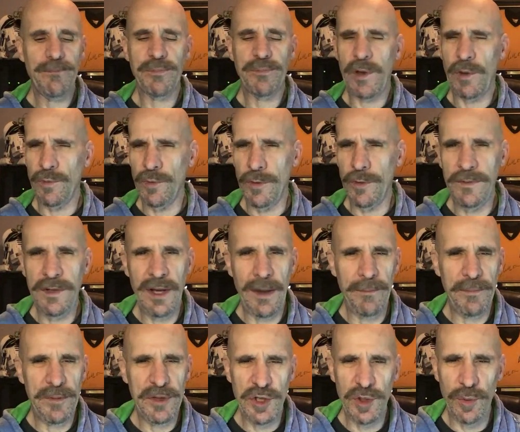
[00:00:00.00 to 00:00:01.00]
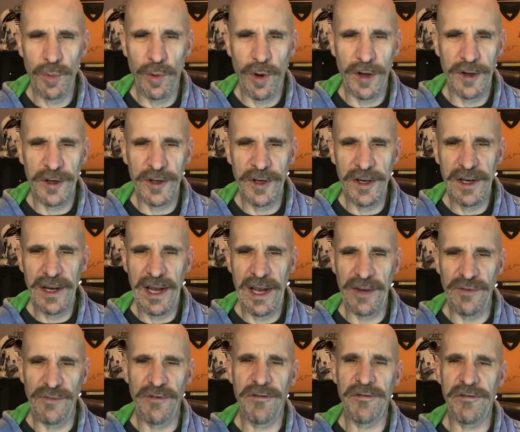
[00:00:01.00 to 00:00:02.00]
room temperature water,
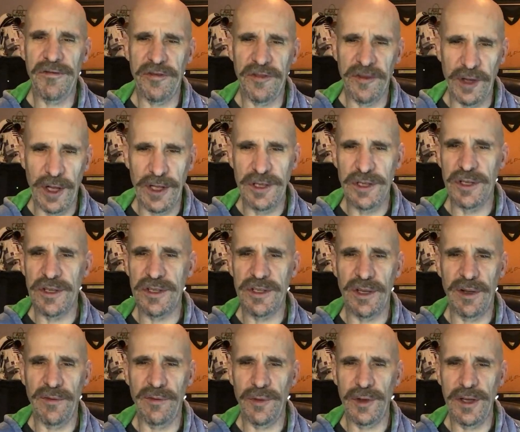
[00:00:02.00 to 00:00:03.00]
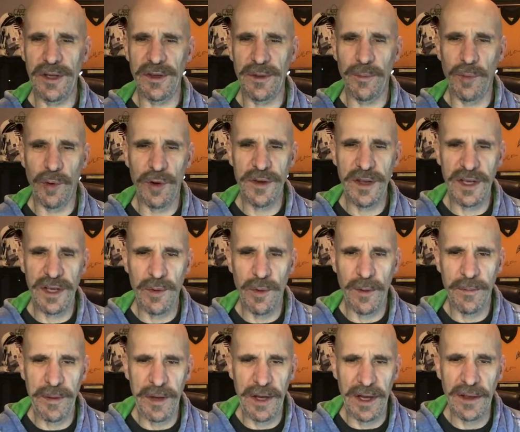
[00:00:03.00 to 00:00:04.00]
and flood yourself with it. The more that you
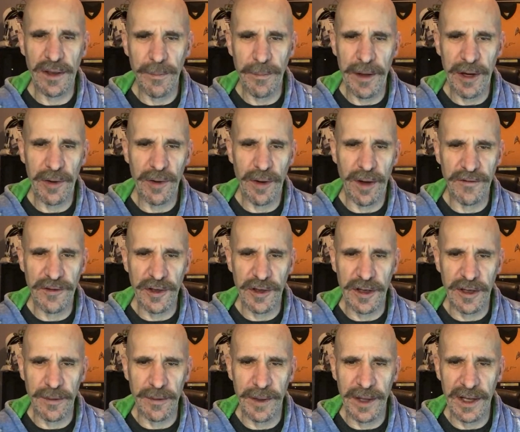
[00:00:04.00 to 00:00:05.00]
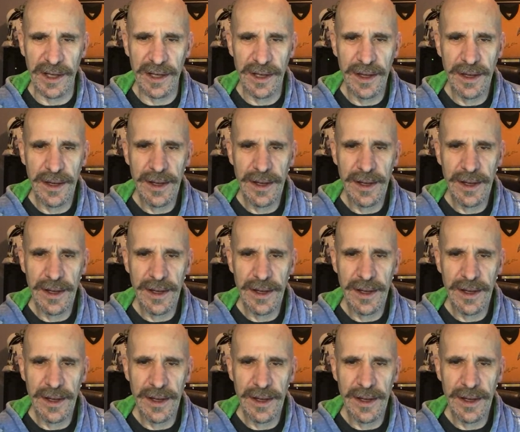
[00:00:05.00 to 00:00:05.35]
are peeing, the better off you're going to be.